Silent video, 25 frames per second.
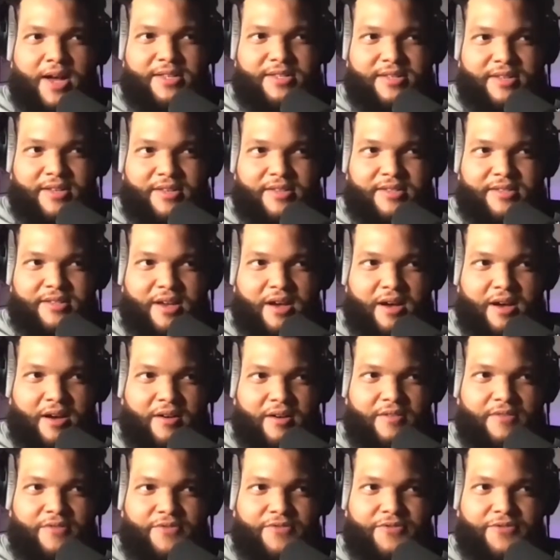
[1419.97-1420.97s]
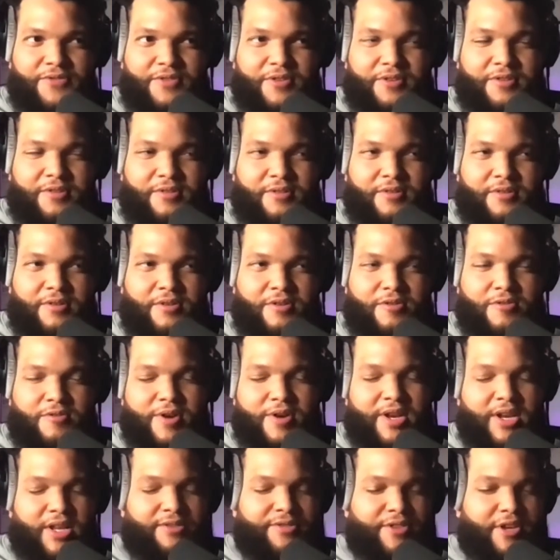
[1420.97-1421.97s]
process of
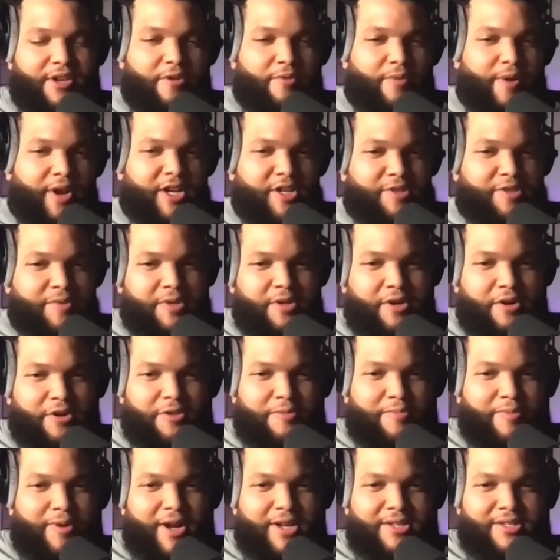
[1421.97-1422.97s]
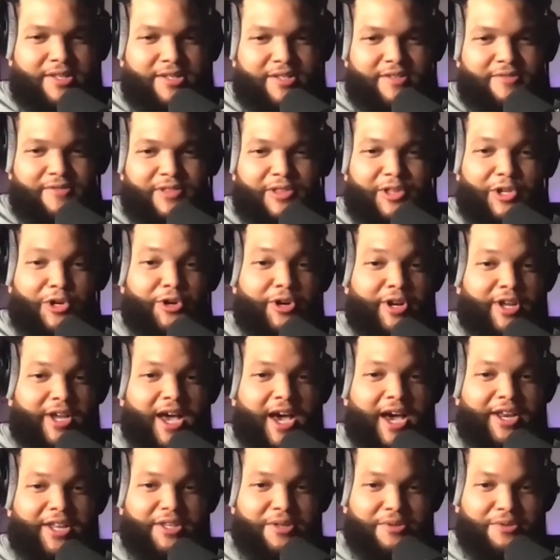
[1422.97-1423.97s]
creating the arrangement, or the process of
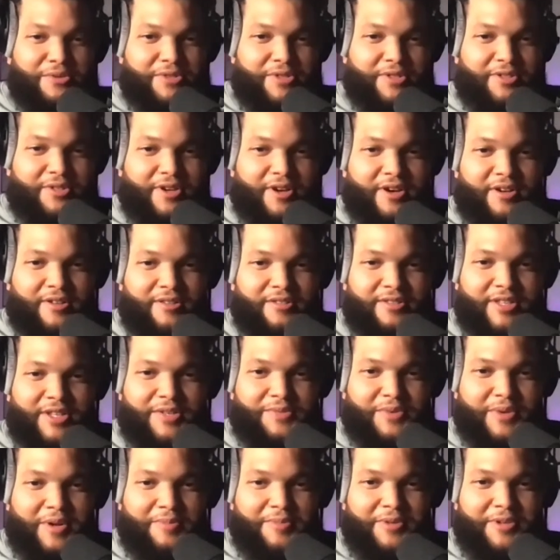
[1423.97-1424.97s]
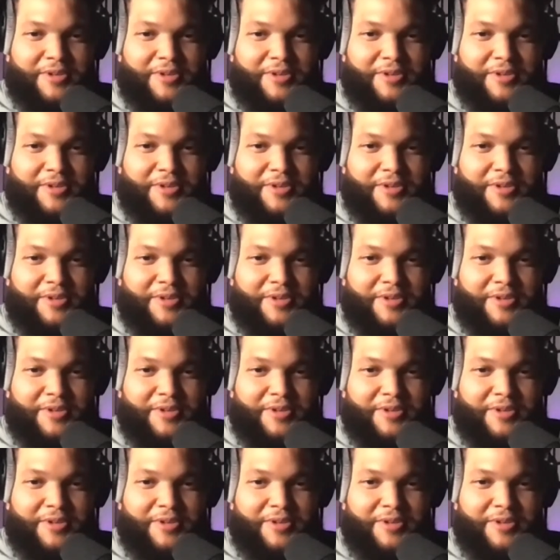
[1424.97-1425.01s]
learning how to use the DAW? That's